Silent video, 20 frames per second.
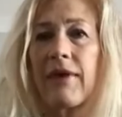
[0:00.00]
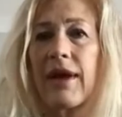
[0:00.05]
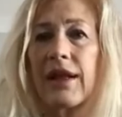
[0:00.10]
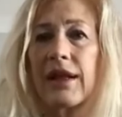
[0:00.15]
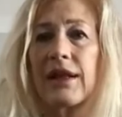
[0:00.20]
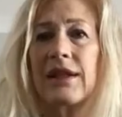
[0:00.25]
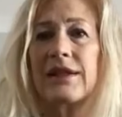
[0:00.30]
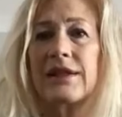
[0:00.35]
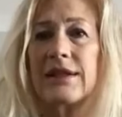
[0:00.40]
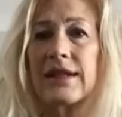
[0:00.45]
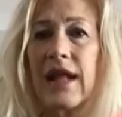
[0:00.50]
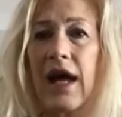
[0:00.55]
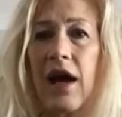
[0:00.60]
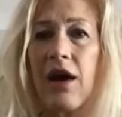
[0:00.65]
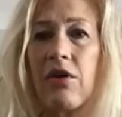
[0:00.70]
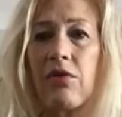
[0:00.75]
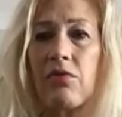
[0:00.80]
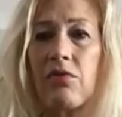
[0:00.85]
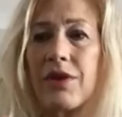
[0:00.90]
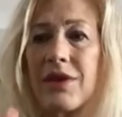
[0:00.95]
At least
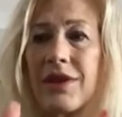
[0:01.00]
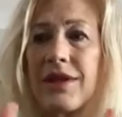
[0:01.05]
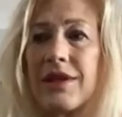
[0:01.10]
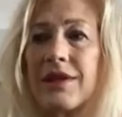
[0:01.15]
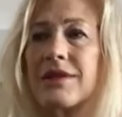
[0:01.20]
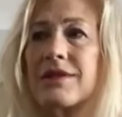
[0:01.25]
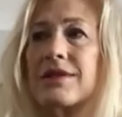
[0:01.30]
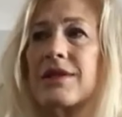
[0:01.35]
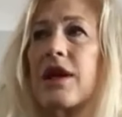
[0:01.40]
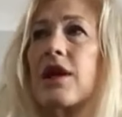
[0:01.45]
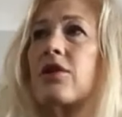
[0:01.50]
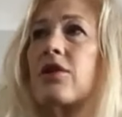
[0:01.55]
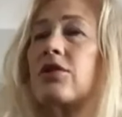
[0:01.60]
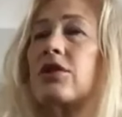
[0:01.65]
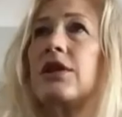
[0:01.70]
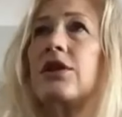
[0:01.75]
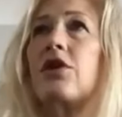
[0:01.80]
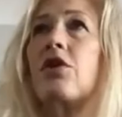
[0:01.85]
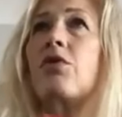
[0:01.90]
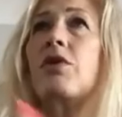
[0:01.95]
now with this, I could
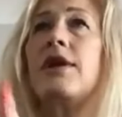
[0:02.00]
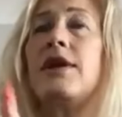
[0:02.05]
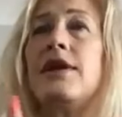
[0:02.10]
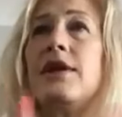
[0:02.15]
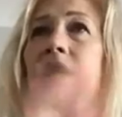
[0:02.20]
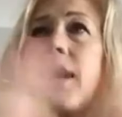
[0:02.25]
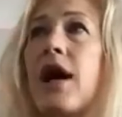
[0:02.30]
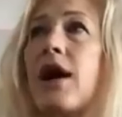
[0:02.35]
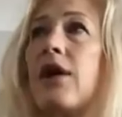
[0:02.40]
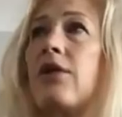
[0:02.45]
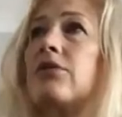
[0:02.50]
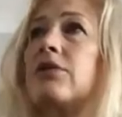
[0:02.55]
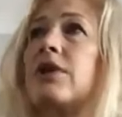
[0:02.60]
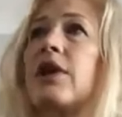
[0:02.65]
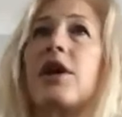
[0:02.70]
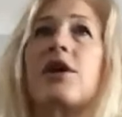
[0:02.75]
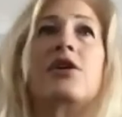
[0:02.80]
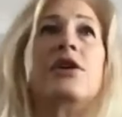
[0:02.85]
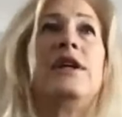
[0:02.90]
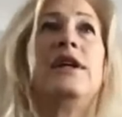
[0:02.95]
go eat out. I
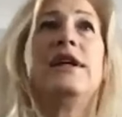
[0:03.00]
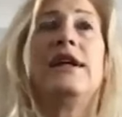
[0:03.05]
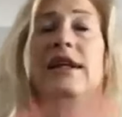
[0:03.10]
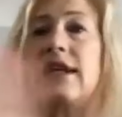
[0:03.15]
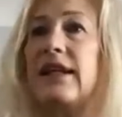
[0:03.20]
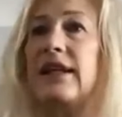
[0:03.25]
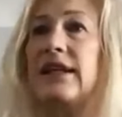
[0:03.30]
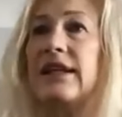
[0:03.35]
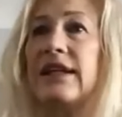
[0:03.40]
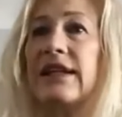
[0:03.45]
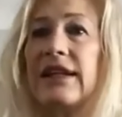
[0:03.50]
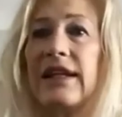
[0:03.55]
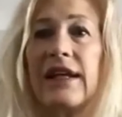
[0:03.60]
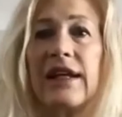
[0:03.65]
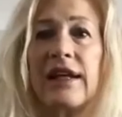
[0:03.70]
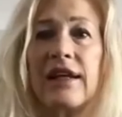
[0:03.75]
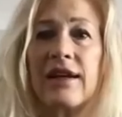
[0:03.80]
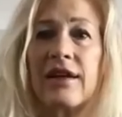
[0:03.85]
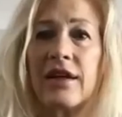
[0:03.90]
could eat anything.